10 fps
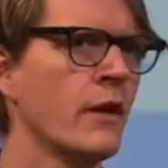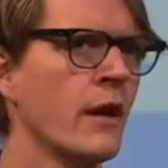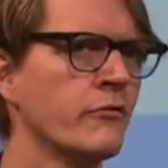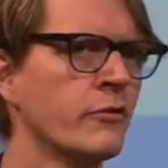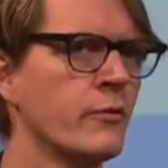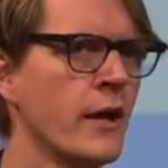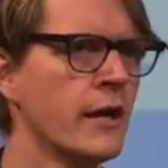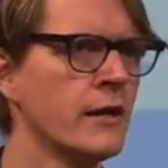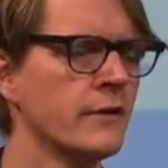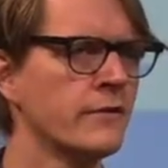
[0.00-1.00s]
we have
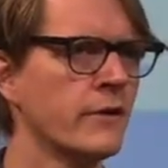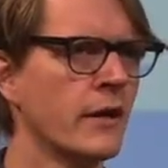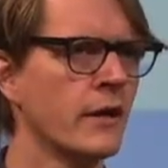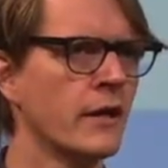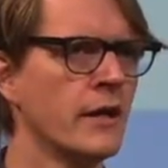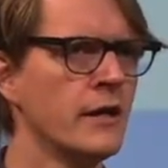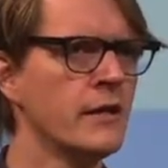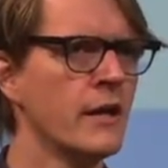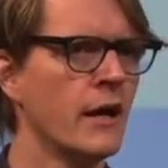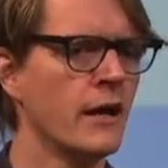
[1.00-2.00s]
created uh,
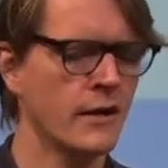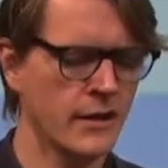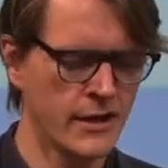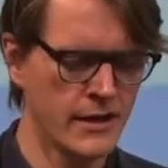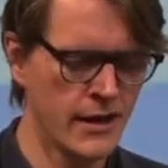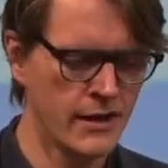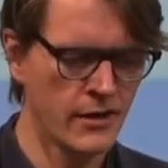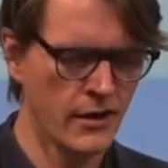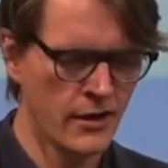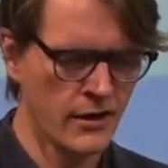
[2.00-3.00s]
in uh, in
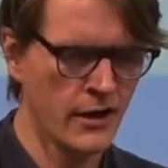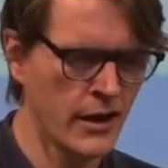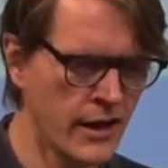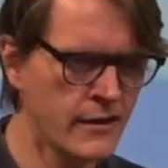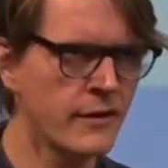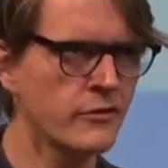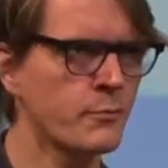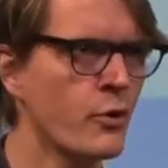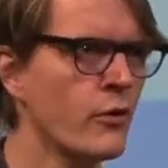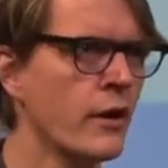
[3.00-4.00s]
uh, in this
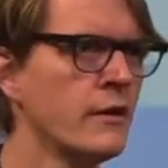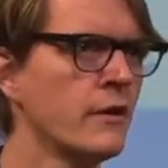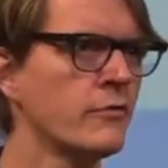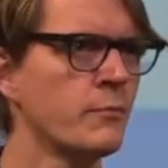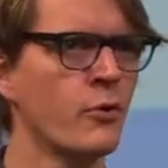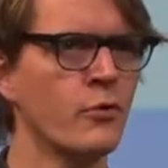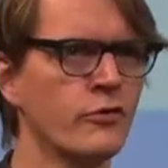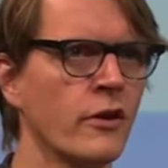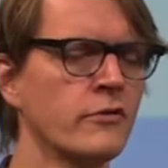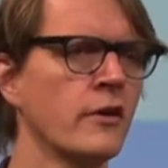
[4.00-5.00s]
pro in this
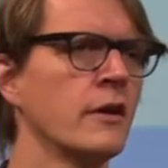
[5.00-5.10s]
process.